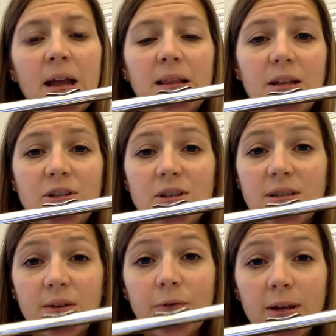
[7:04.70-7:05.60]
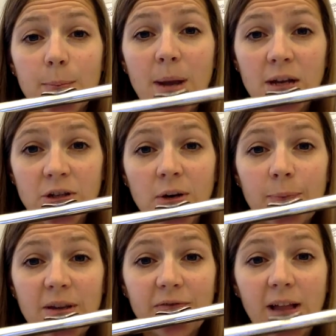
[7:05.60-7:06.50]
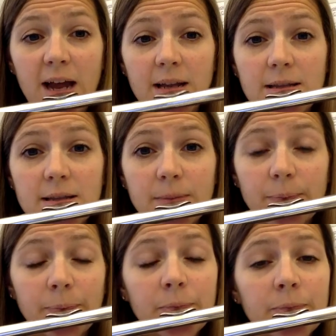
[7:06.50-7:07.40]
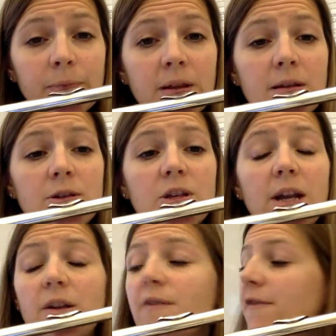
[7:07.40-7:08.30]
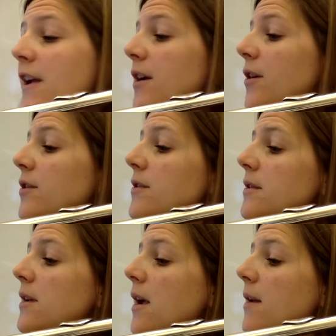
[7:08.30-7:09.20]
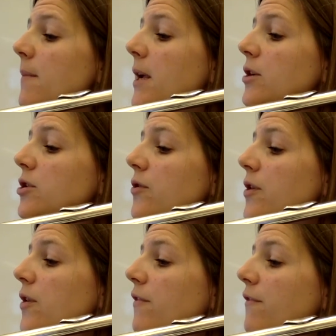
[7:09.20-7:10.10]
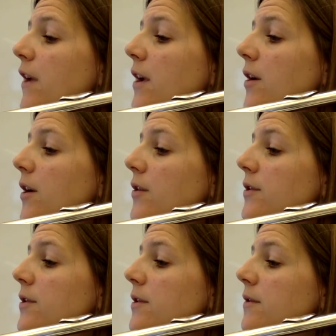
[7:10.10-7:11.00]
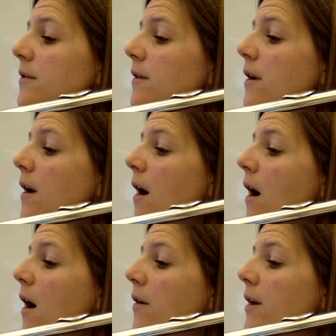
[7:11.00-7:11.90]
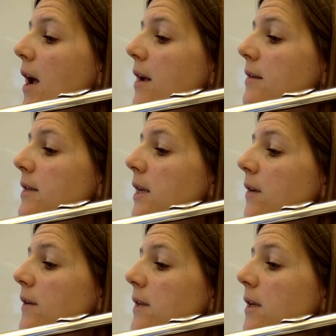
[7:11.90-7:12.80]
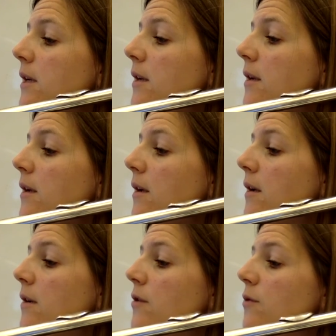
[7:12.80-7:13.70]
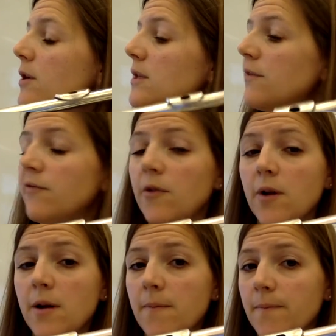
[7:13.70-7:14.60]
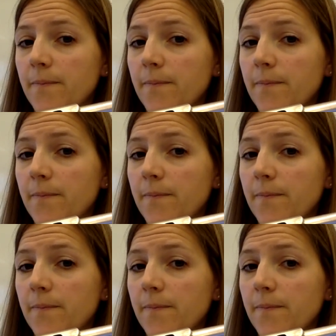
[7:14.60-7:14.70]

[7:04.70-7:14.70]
And let's just see if we can match our B flats. Check your fingers and make sure that your fingers are not tilted towards the floor